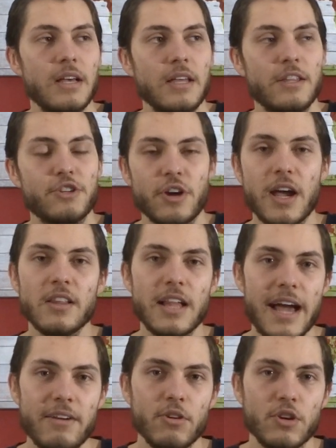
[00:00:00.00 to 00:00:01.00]
The
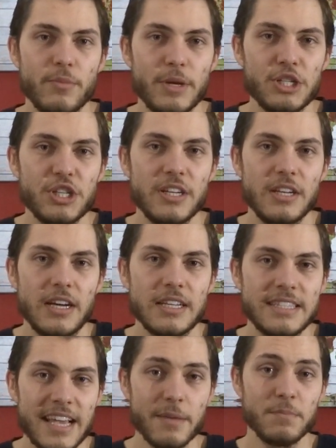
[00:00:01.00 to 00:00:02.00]
Trilateral Commission
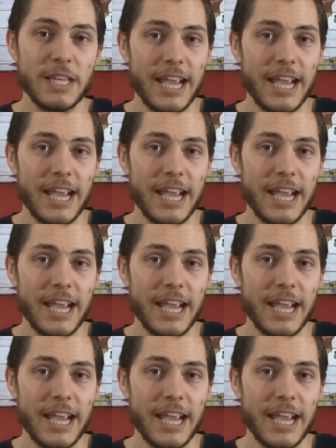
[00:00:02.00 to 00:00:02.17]
attempts